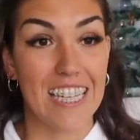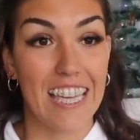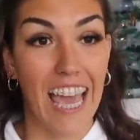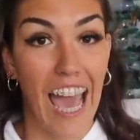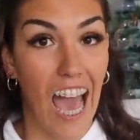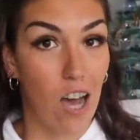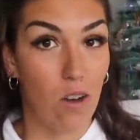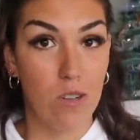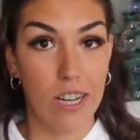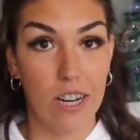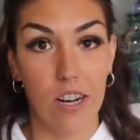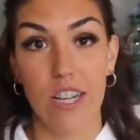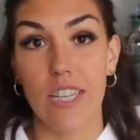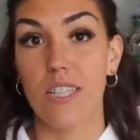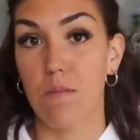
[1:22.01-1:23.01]
to cow
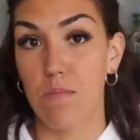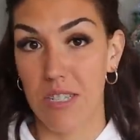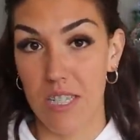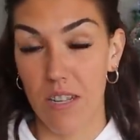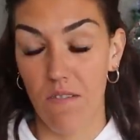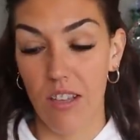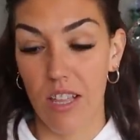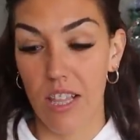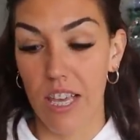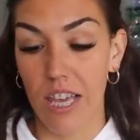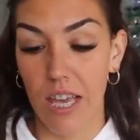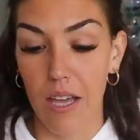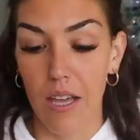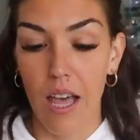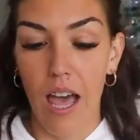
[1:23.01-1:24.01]
dairy
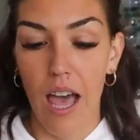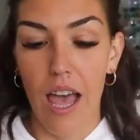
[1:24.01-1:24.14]
specifically.